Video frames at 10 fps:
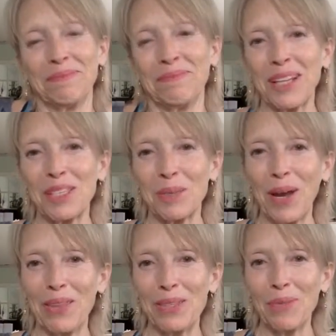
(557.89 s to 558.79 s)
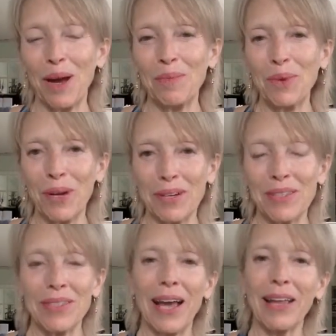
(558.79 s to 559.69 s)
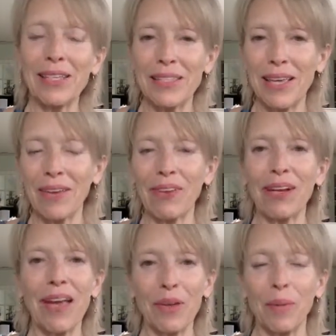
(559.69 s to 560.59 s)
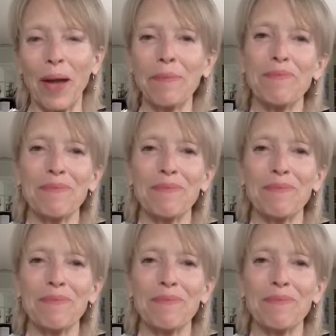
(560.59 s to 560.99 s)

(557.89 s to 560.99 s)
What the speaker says: That's the way this realm works. Now let's think of it another way.